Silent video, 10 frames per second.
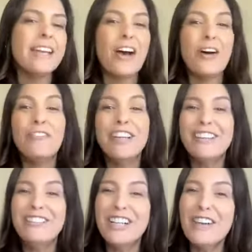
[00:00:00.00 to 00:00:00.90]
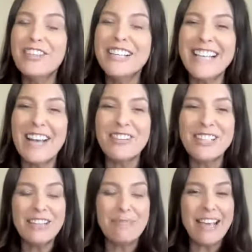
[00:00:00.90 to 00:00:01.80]
Now, I'm going to give you a couple
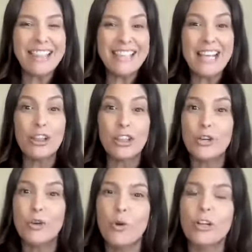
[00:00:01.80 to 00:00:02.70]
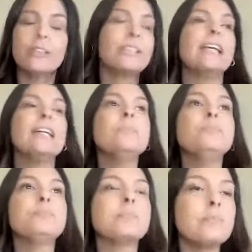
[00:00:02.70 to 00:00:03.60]
examples to make this a little more clear.
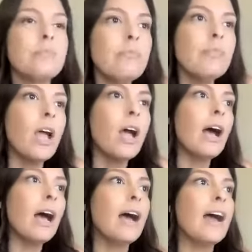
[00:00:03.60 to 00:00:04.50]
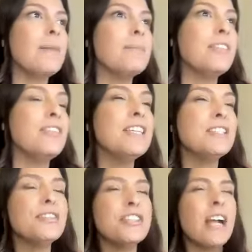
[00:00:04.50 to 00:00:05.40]
Uh, these
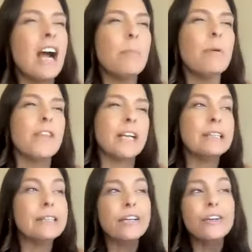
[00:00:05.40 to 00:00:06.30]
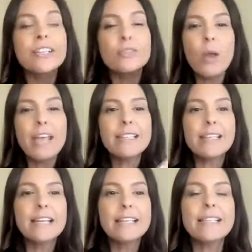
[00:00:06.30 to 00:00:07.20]
are just a couple of the clearest ways
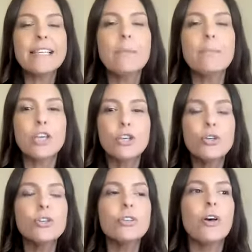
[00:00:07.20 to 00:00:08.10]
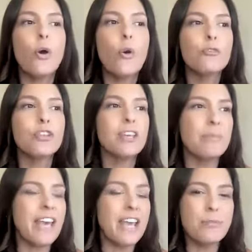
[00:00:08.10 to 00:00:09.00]
that I see it, but you'll hopefully
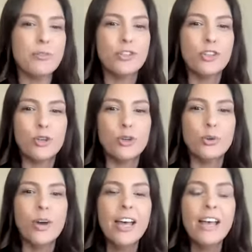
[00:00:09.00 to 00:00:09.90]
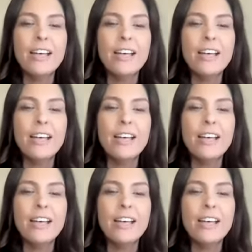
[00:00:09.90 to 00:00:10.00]
be able to